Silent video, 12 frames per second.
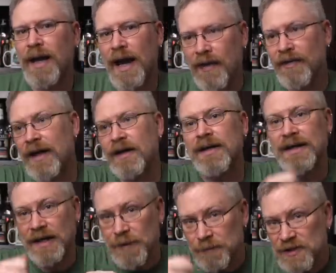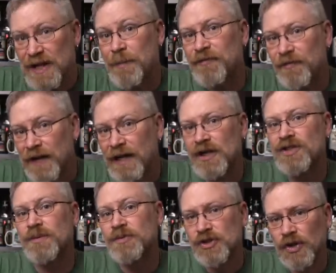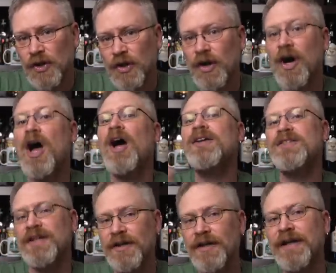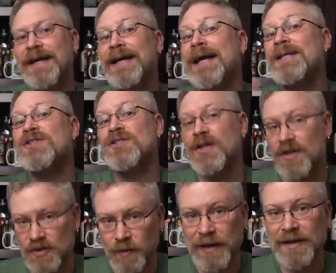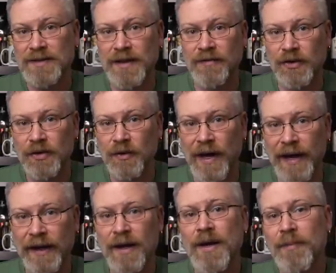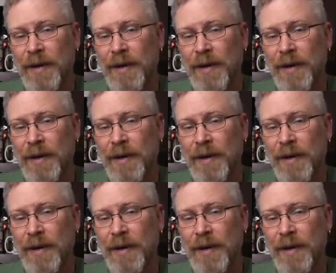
and then keep step feeding some sugar until it gets to the sweetness level you like.